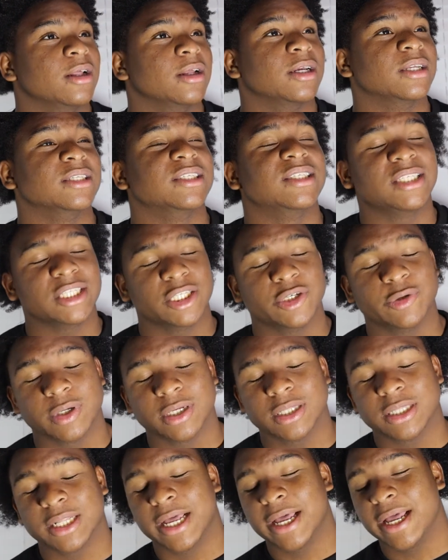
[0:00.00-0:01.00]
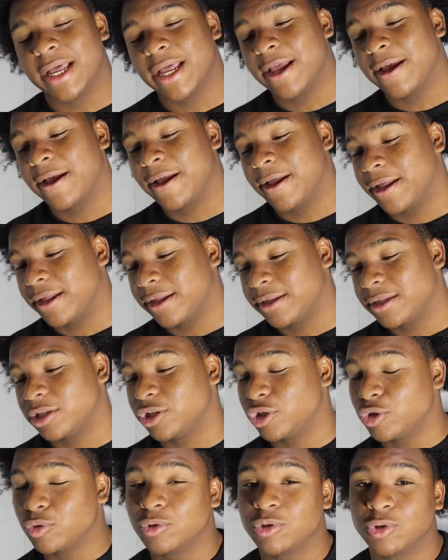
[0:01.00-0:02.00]
considering that
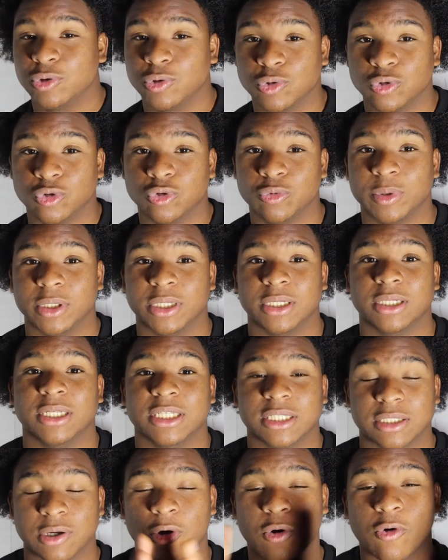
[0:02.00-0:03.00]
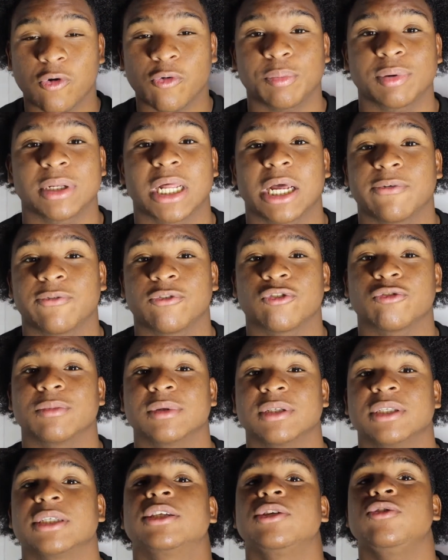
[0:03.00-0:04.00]
YouTube and this whole
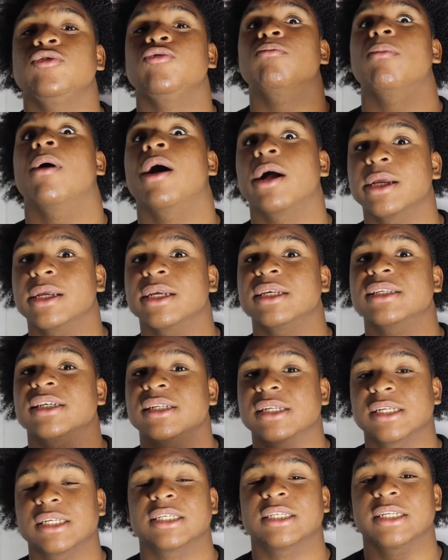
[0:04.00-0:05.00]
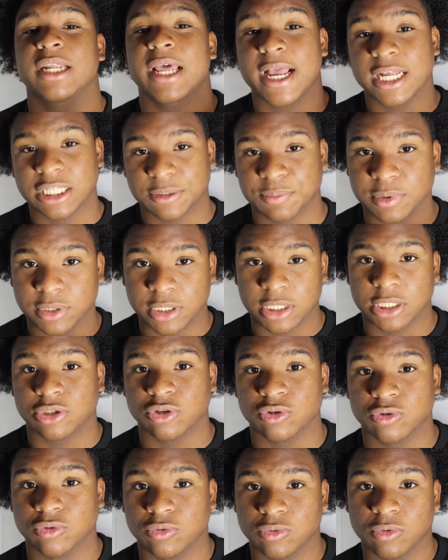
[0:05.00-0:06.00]
platform is humongous, and it's an
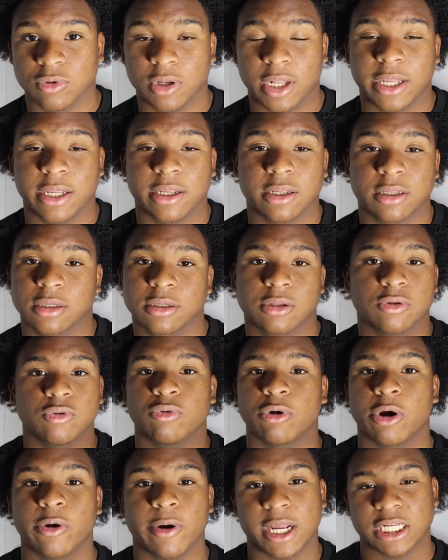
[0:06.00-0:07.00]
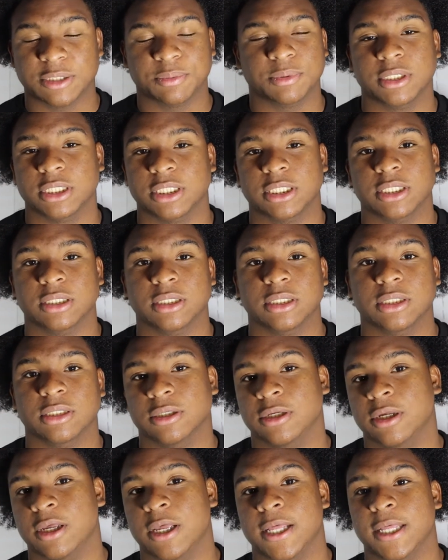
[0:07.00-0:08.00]
exponential, like, you grow exponentially.
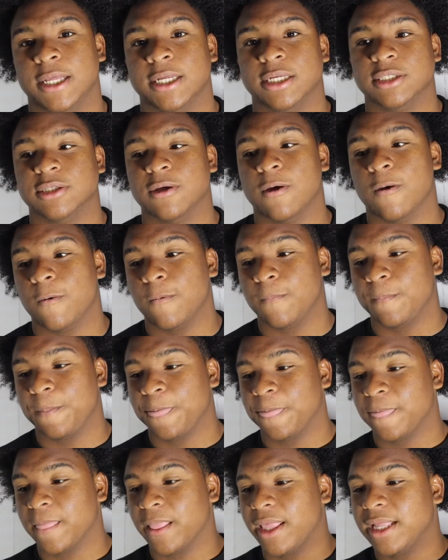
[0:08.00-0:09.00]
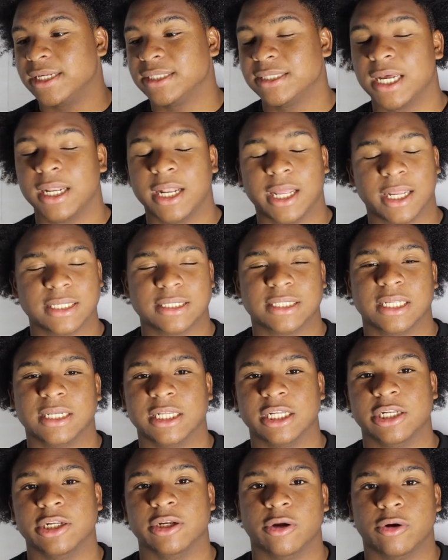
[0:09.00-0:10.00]
So it's not like it's a
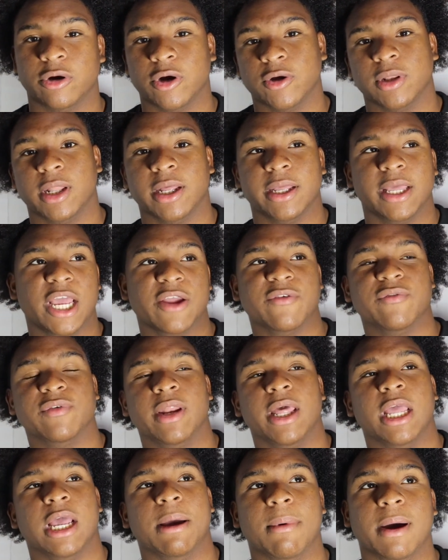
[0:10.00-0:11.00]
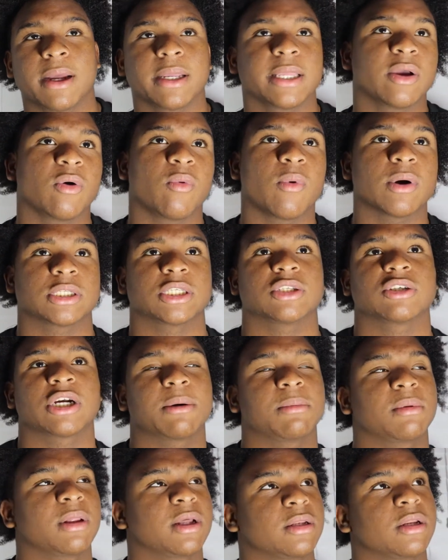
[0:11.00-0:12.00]
linear growth, like every day I might get one
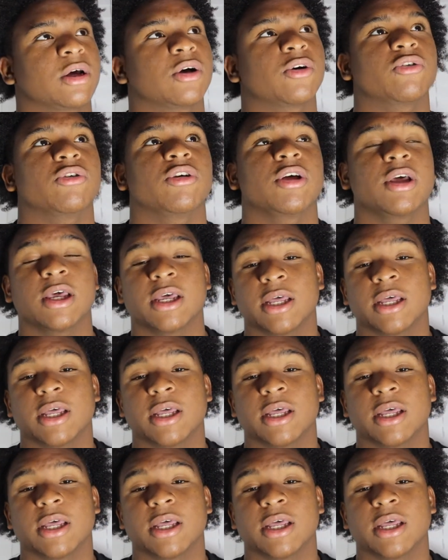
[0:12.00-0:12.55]
subscriber. Like, no,